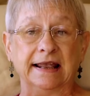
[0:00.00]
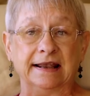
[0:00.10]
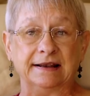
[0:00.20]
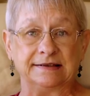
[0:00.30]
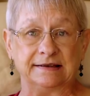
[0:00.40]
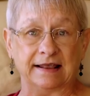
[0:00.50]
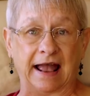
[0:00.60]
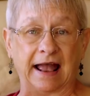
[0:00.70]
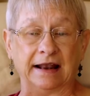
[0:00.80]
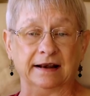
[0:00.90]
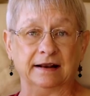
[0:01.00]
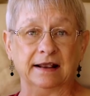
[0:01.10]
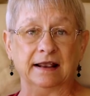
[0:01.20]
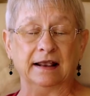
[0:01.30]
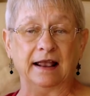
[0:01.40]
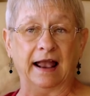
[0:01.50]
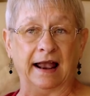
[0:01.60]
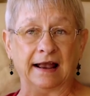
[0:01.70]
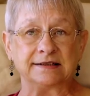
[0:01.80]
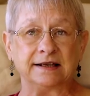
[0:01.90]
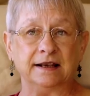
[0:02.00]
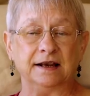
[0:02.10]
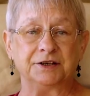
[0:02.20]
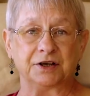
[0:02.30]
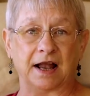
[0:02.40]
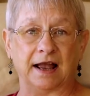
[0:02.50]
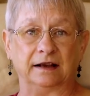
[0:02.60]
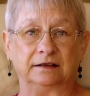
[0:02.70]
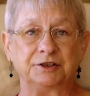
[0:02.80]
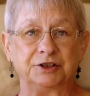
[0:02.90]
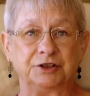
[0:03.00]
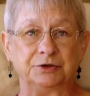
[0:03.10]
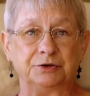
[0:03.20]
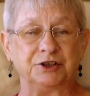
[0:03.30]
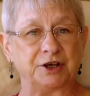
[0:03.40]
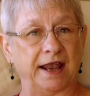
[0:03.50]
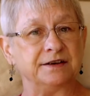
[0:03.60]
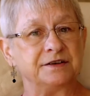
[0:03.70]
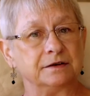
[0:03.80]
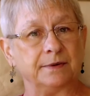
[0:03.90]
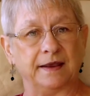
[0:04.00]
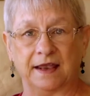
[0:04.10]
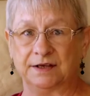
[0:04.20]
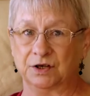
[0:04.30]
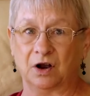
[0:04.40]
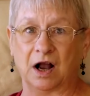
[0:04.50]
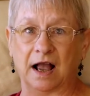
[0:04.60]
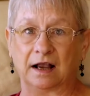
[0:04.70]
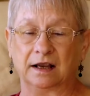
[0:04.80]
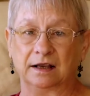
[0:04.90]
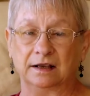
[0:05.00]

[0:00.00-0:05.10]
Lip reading: is that asking a child to change the way they talk,